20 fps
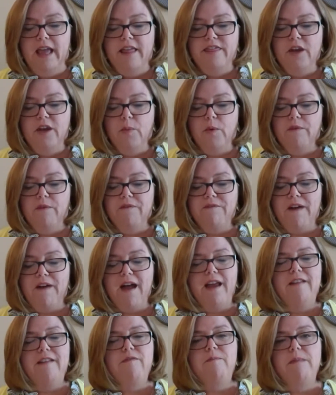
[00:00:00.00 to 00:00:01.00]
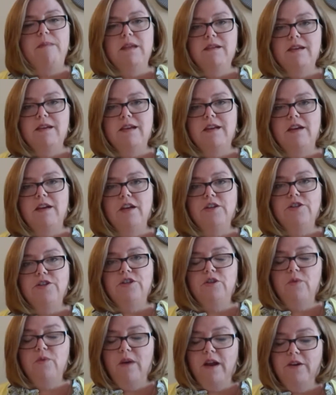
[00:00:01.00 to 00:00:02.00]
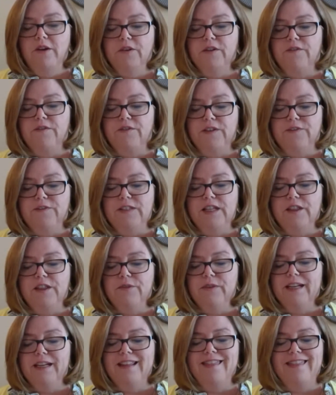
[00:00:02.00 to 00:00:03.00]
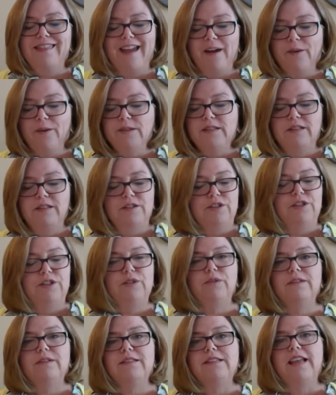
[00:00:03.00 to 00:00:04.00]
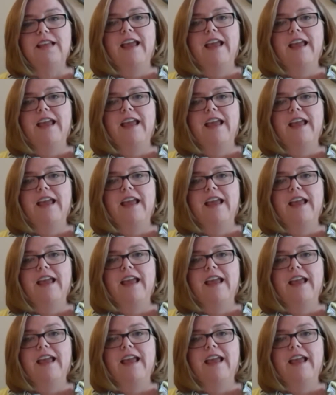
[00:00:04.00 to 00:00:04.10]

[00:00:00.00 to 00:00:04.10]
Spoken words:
there were 5,253,000 students